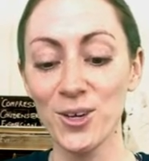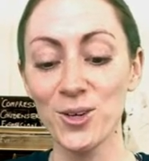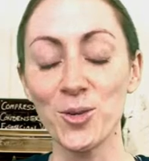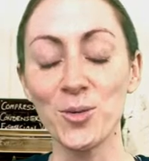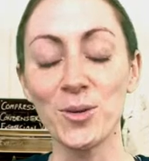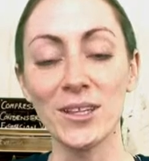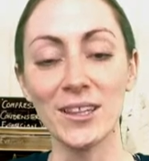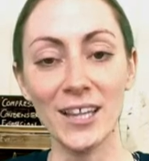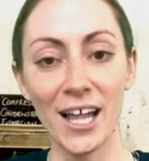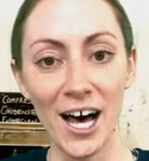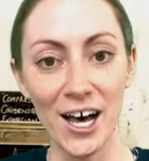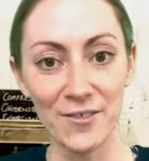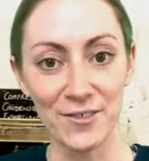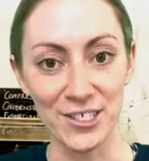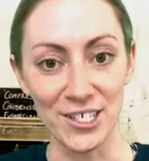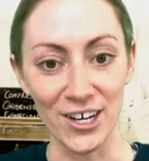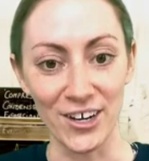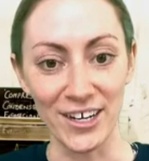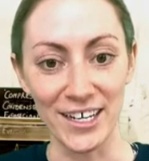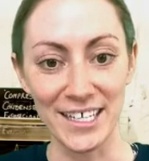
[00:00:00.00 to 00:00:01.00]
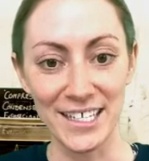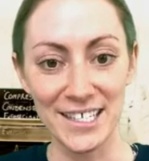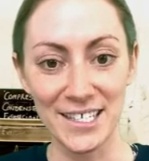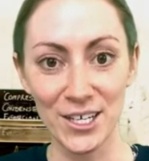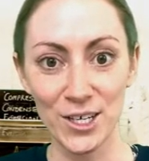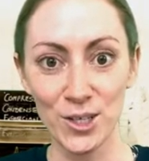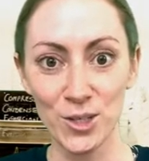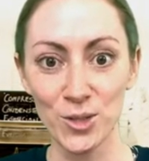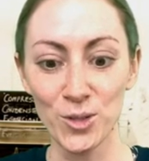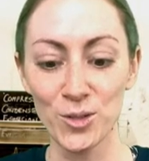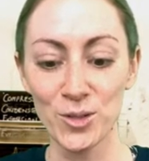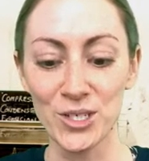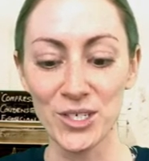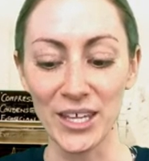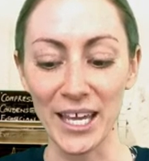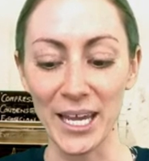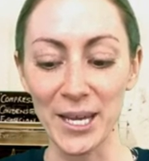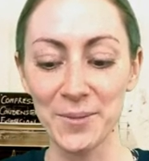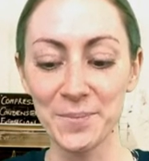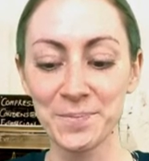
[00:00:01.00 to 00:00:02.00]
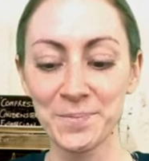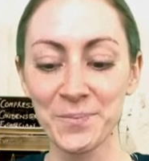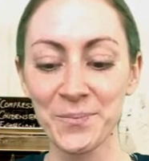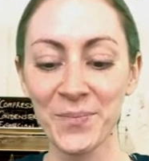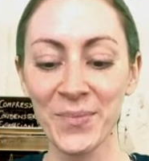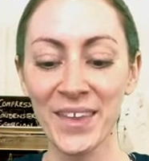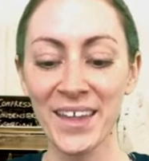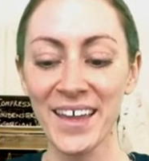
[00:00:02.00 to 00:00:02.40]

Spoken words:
who loves Duris hugely.